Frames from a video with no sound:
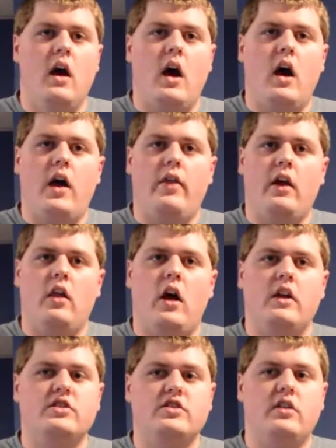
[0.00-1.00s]

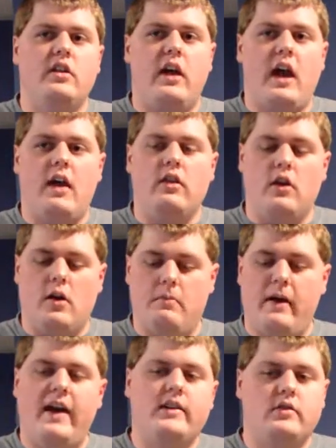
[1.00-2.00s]
The
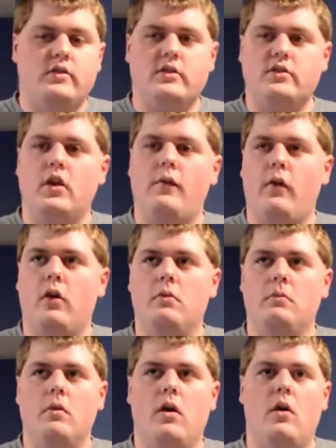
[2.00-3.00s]
capacitors and stuff on
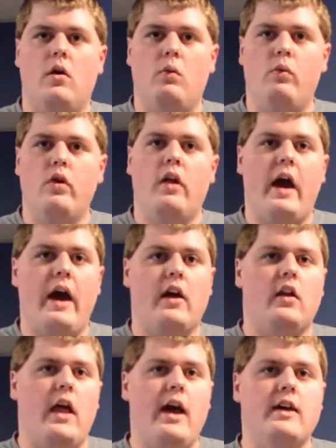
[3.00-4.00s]
them are real high
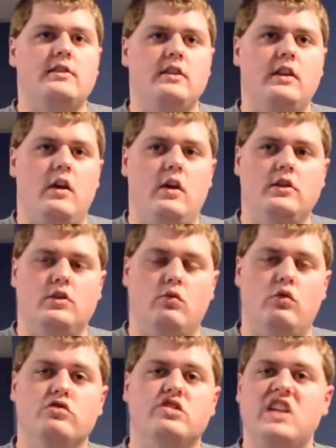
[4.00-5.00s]
class, and there is a
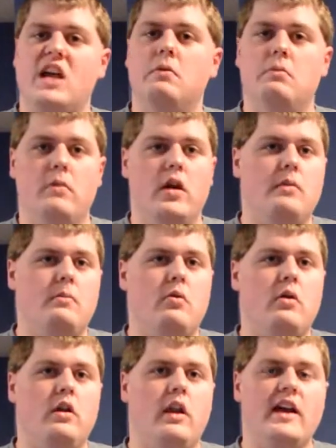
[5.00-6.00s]
stable motherboard
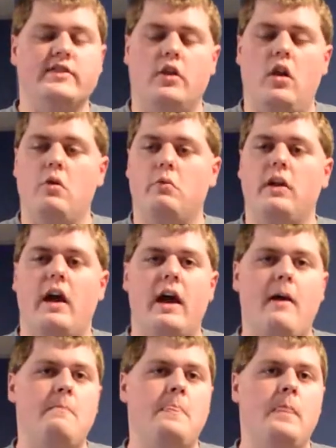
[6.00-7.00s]
and it lasts a long
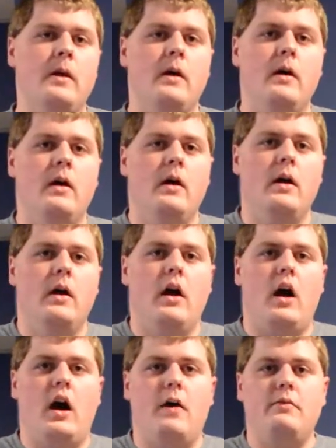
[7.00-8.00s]
time.
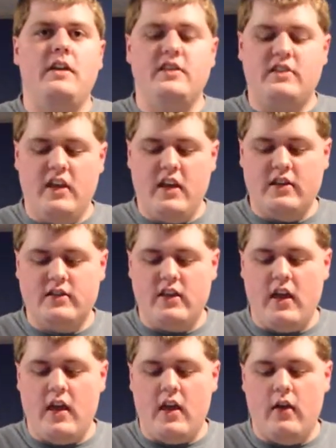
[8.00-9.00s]
This is
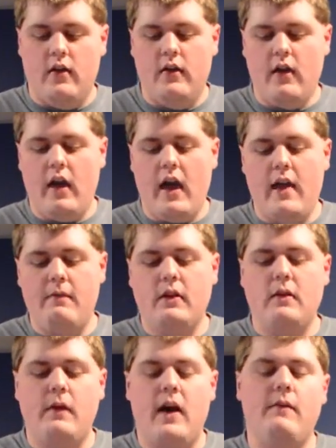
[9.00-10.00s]
the
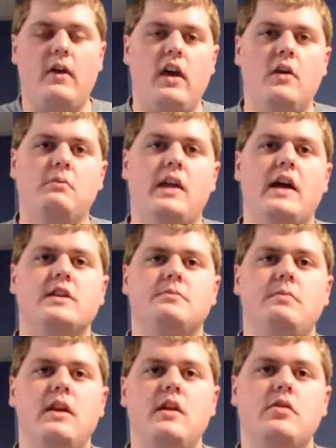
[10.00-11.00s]

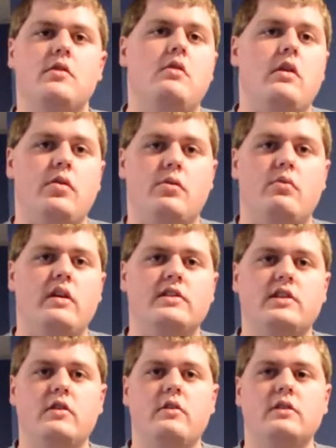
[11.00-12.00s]
A55M-P33
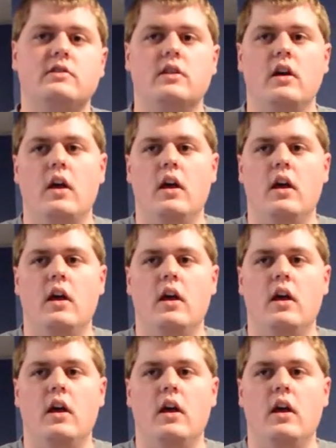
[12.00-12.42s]
series.